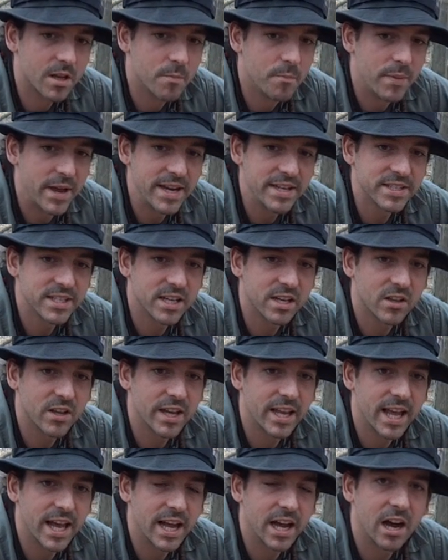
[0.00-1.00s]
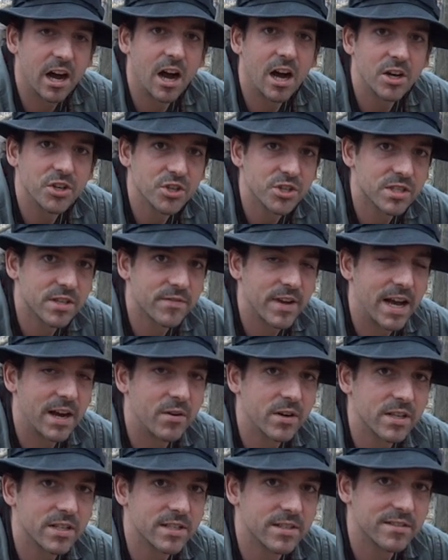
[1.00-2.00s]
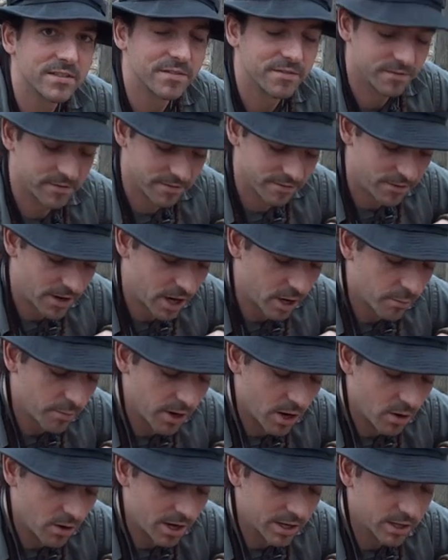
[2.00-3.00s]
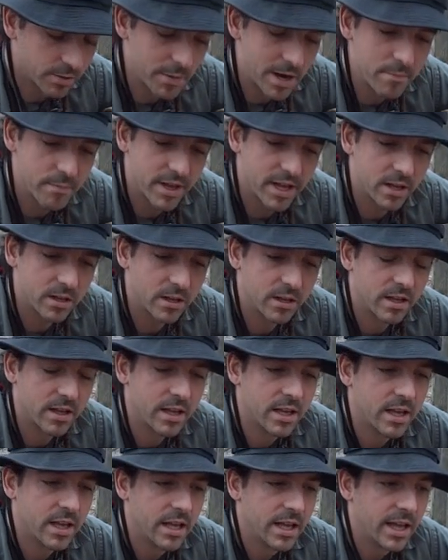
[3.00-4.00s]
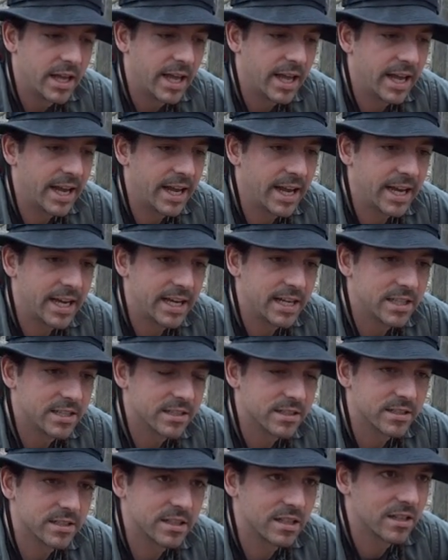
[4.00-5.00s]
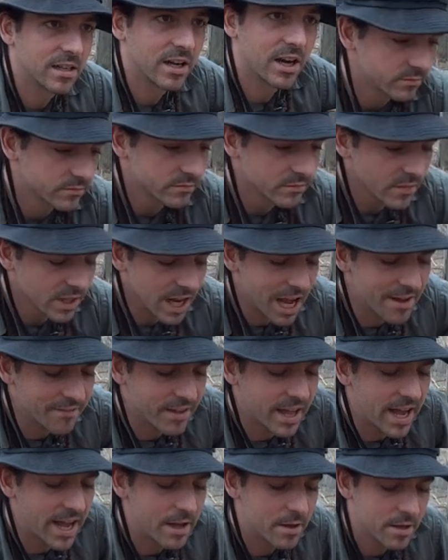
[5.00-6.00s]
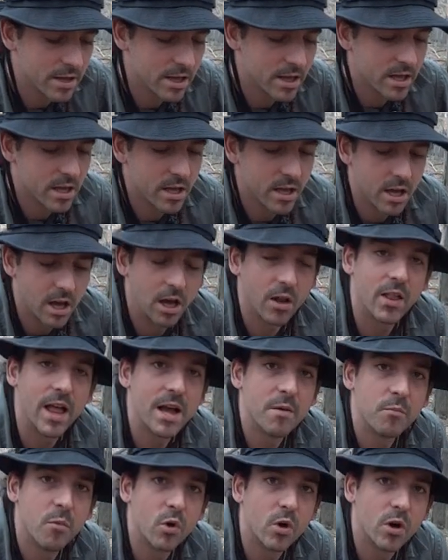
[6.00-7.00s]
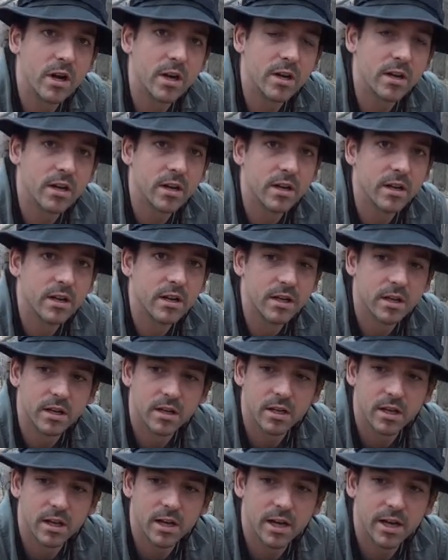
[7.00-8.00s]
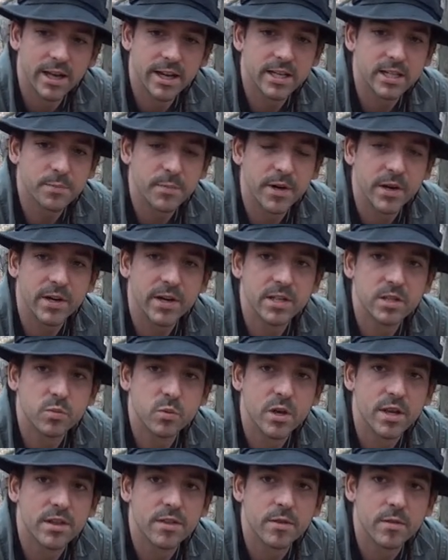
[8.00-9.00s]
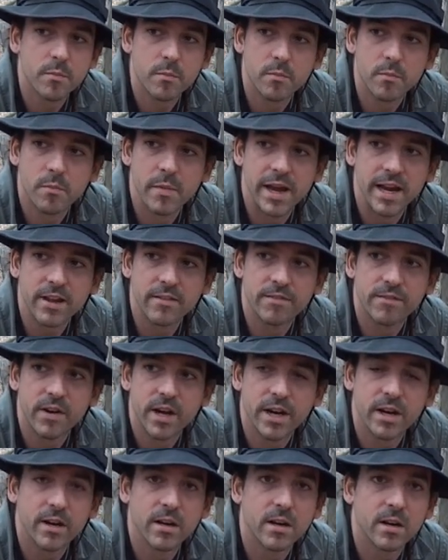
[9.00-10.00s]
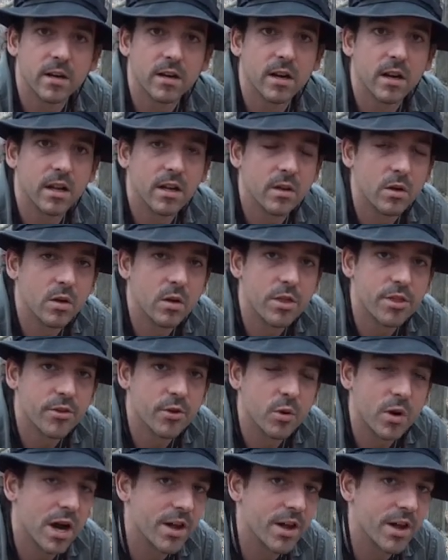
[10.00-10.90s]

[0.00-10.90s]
basically got hundreds of hours of firebow under my belt, and I've got a lot more uh, experience with making fire through